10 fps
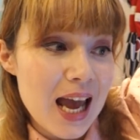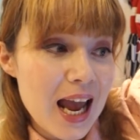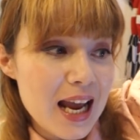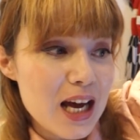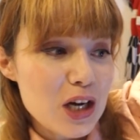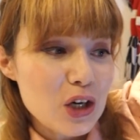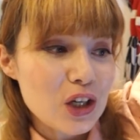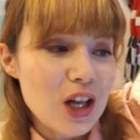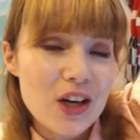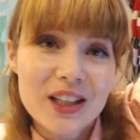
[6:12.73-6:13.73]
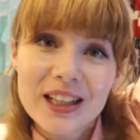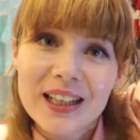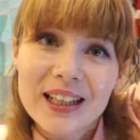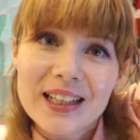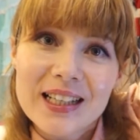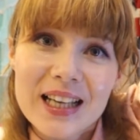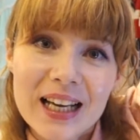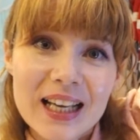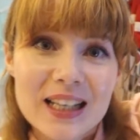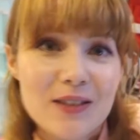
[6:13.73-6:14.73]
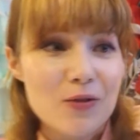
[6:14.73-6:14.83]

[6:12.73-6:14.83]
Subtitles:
a clock, like a